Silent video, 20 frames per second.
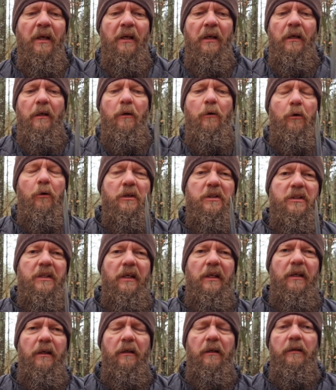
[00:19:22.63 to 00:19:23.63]
You can
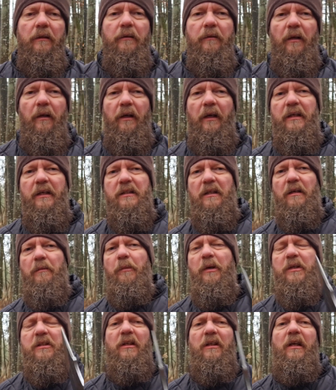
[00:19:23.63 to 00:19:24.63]
say, as I
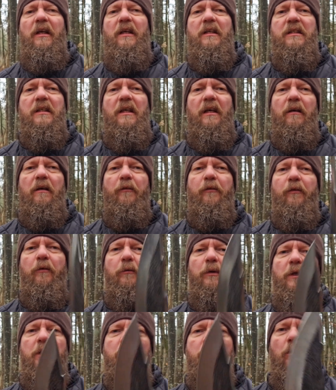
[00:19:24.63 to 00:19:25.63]
mentioned in the start of the
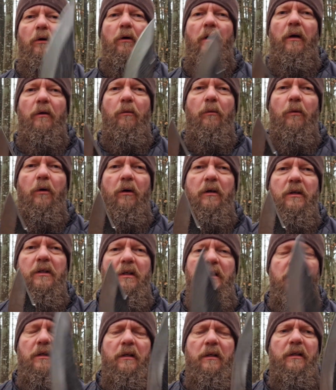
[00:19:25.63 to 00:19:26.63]
video, I want
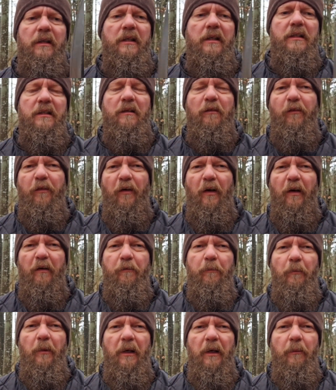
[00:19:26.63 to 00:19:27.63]
this in
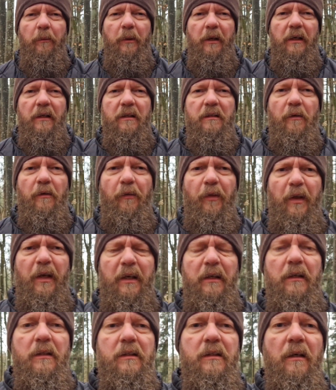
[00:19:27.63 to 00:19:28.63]
5mm
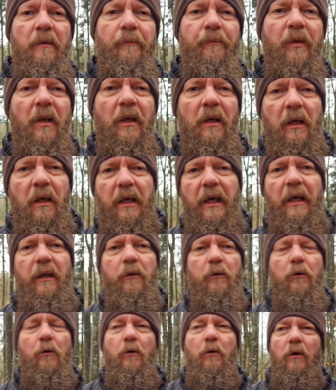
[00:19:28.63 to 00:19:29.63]
thickness. Can
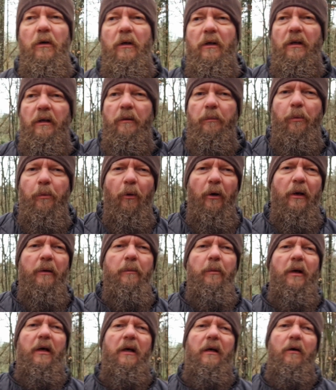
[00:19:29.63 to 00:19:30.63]
you pry
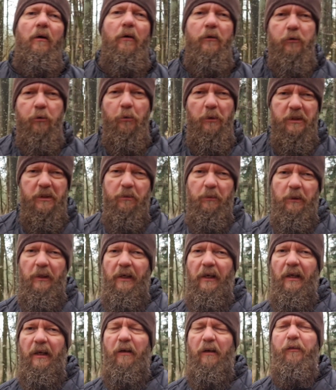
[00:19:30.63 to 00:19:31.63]
bar or twist with a
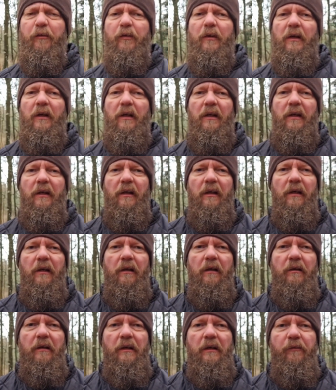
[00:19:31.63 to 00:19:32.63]
knife
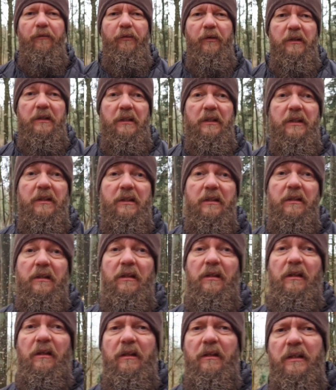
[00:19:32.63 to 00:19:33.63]
if this is
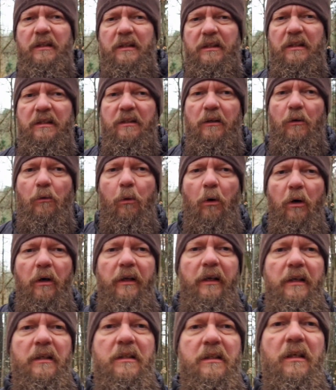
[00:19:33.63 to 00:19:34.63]
a 1/4
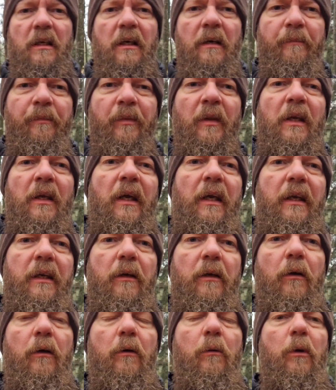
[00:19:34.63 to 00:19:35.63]
inch and
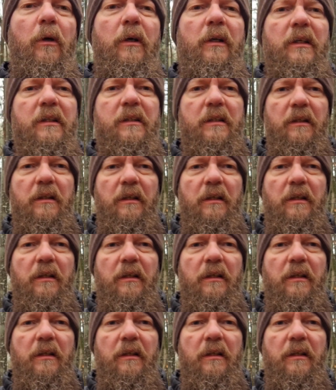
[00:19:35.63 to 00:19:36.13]
the other one is